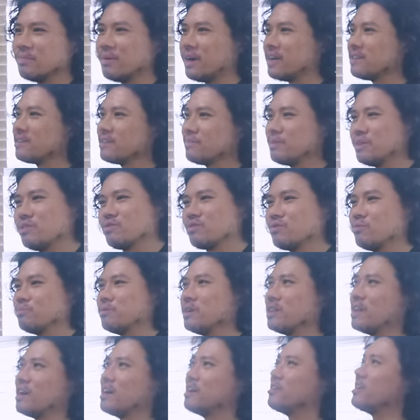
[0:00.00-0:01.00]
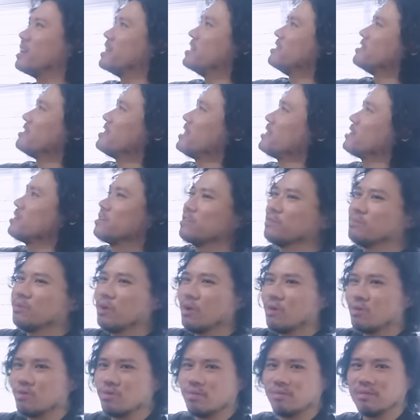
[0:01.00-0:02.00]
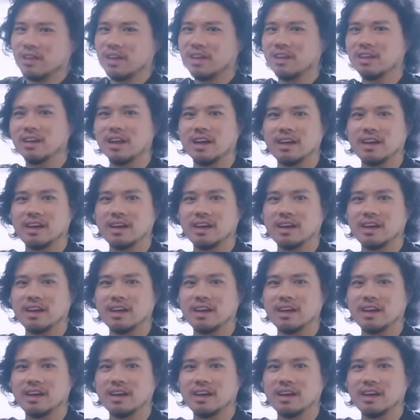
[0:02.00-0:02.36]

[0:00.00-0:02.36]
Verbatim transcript: but it's a bit stupid lah right? It's such a small room then